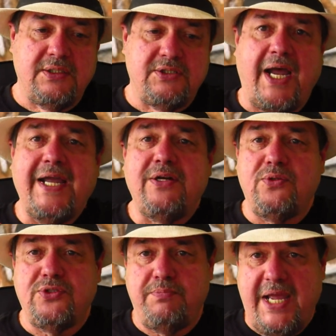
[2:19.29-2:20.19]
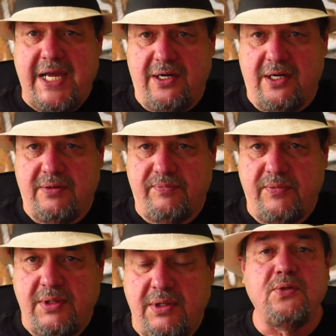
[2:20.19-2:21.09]
Titles matter.
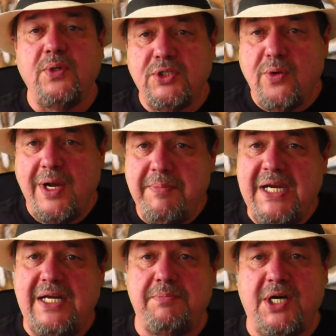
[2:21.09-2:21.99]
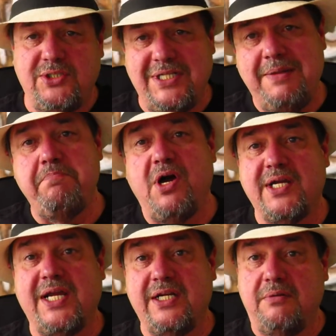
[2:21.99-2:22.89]
So what do I mean about
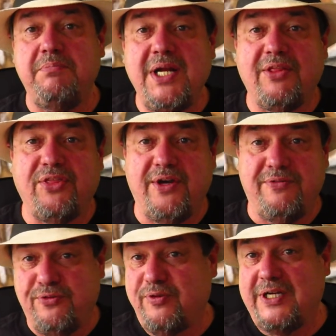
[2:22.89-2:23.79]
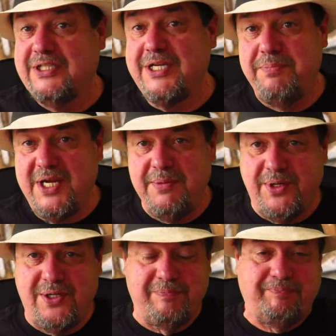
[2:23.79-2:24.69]
debunking the myth of friendly
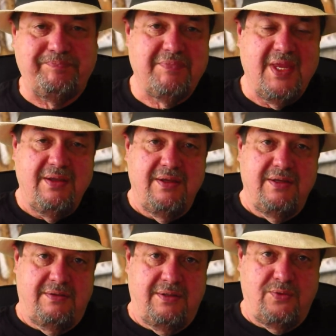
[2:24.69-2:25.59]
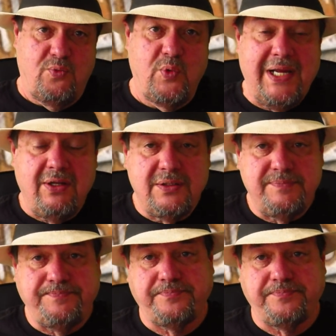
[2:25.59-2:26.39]
people? Well,